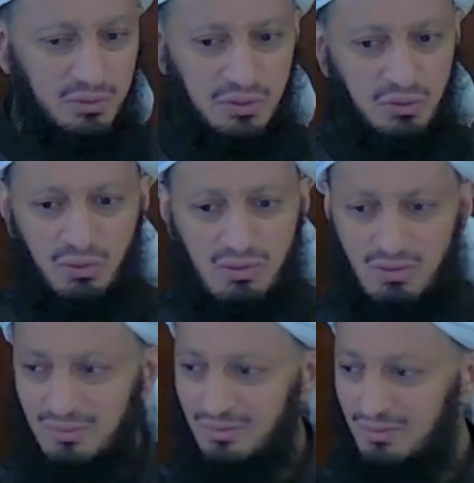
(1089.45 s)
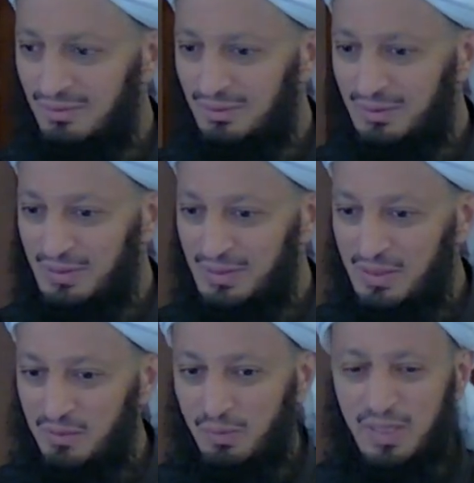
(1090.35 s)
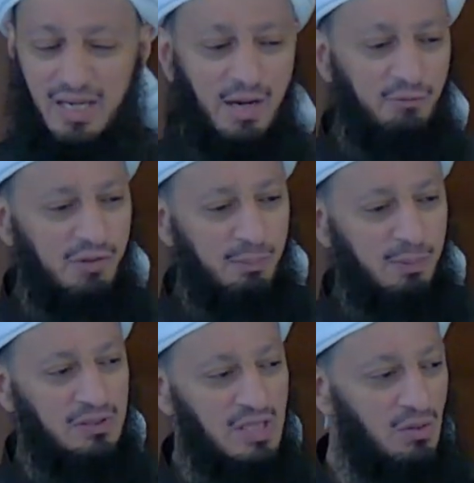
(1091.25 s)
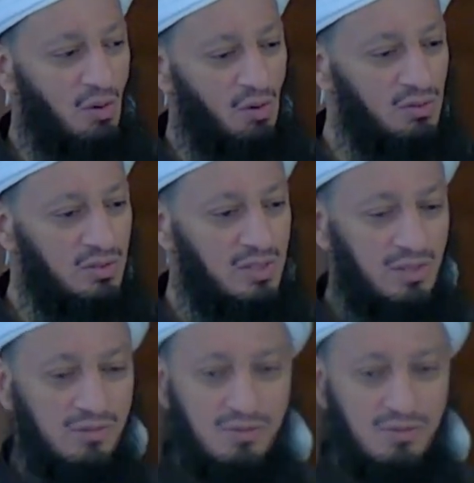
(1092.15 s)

You don't know. But every person knows